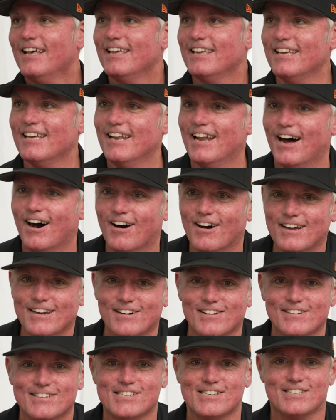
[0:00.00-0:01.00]
you know,
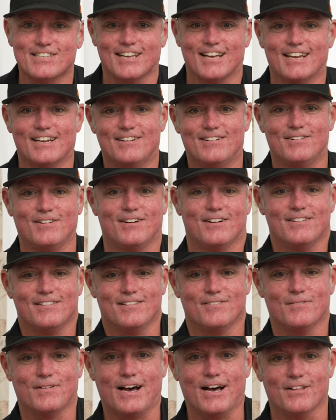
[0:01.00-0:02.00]
you're just like,
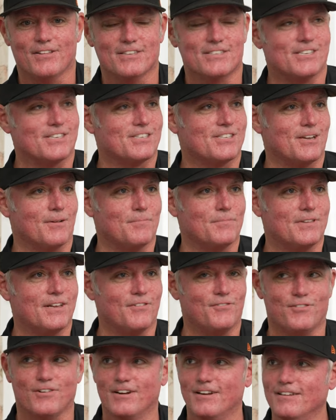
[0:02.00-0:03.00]
wow, this is something
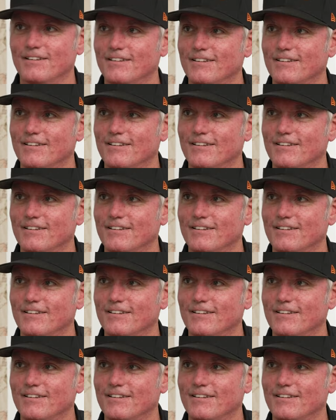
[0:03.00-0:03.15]
different.